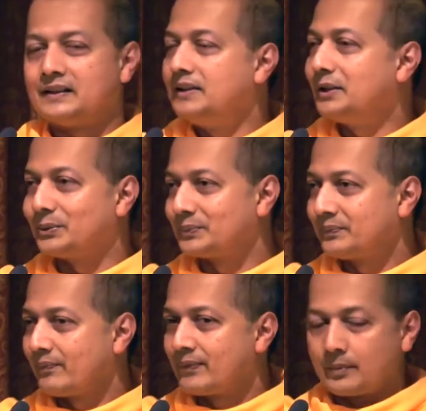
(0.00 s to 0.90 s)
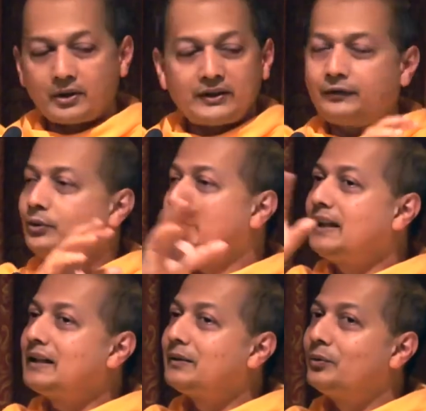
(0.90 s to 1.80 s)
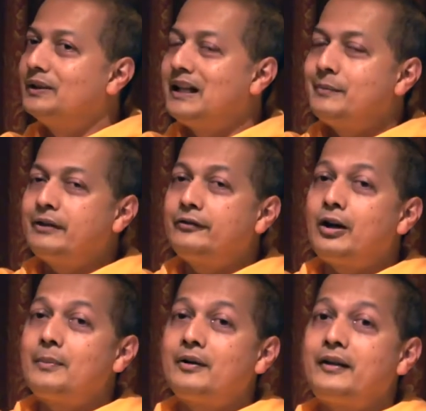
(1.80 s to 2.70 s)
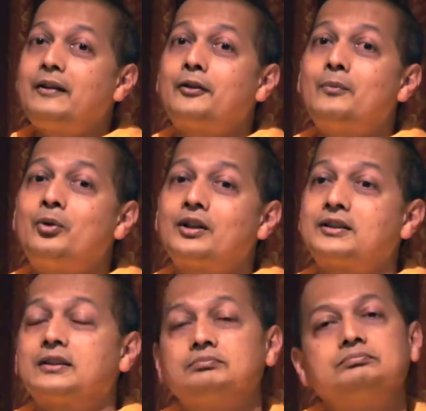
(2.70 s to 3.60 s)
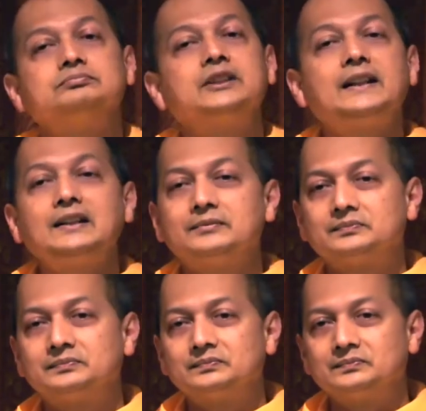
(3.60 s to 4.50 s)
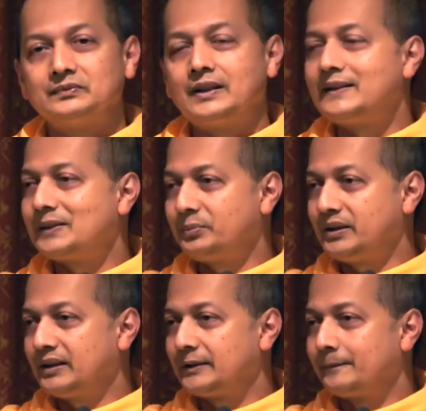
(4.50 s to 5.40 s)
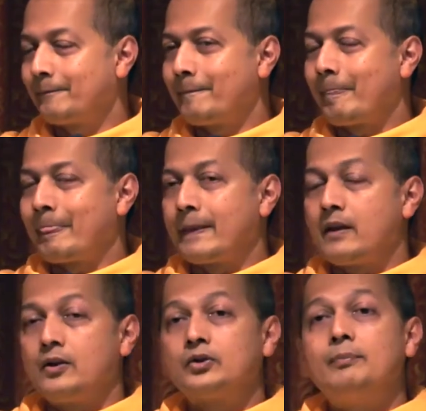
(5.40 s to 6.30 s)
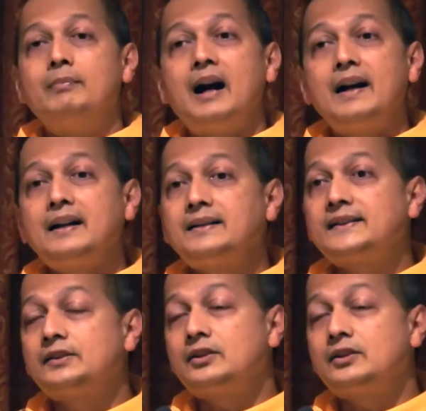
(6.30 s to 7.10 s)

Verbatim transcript: No, because if you take name and form away from water, nothing, they disappear. So Maya does